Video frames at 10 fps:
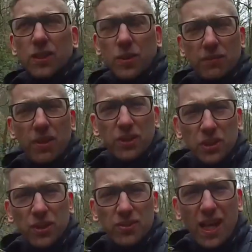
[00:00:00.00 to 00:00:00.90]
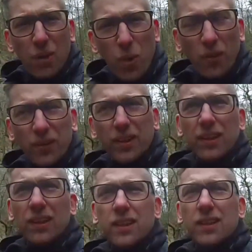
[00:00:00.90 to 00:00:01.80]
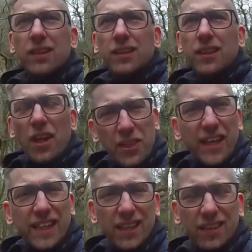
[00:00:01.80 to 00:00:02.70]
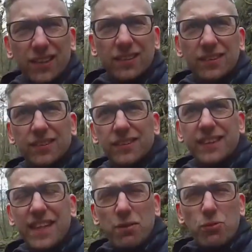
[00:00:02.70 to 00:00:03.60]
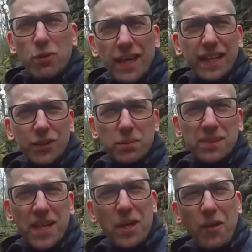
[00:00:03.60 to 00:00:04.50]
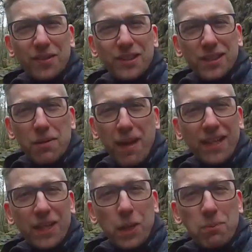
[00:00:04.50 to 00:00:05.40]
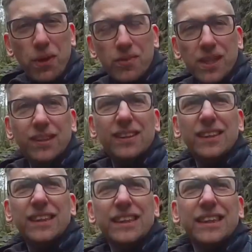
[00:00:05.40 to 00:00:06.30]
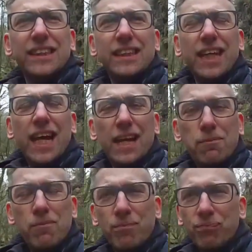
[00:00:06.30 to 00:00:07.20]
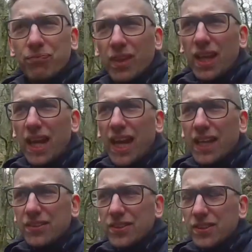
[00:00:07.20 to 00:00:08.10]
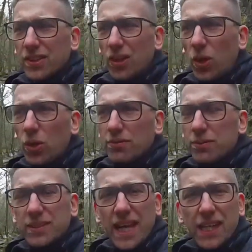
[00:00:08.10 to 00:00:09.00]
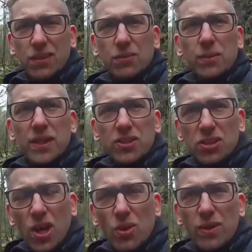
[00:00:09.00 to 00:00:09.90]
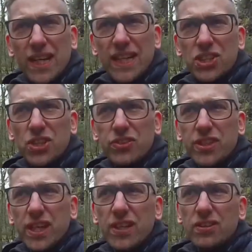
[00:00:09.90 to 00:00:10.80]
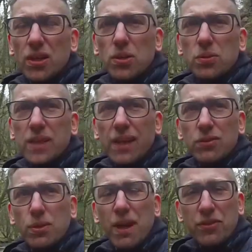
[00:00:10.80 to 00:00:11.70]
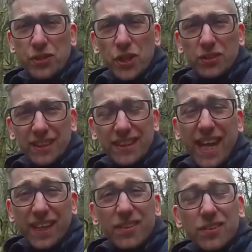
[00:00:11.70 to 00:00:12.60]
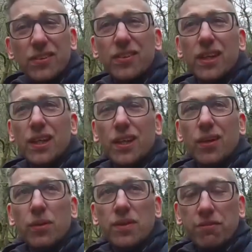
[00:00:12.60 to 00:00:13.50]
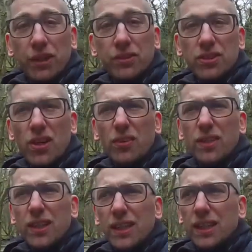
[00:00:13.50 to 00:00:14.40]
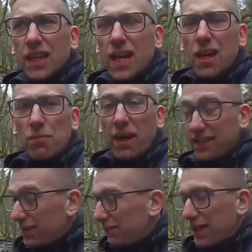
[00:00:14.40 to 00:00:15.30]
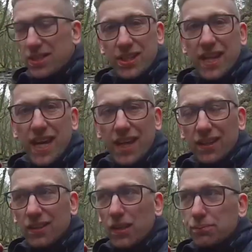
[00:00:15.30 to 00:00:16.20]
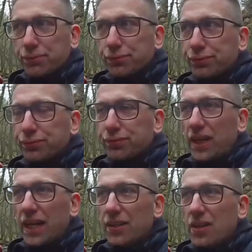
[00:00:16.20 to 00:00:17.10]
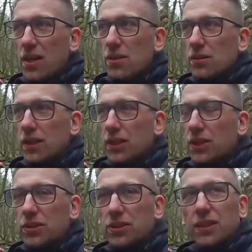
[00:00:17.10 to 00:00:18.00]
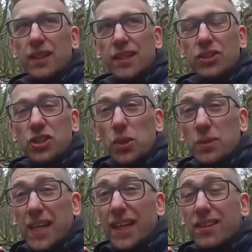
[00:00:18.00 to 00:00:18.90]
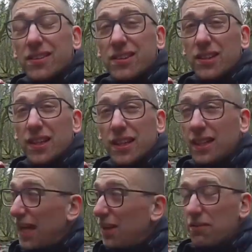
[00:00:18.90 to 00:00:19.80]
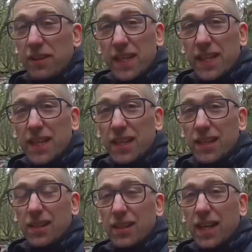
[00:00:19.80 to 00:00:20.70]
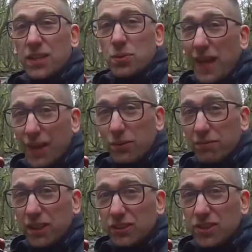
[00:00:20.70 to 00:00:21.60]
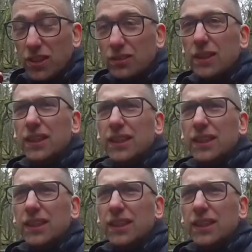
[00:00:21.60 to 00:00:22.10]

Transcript: So I've got the shots that I want, I think. You never really 100% know until you're back at the computer. And all of them taken with a slow release shutter, so down to about 30 seconds with the filters on, but I still managed to get, I don't know, a good 2 seconds out of the lens without filters on,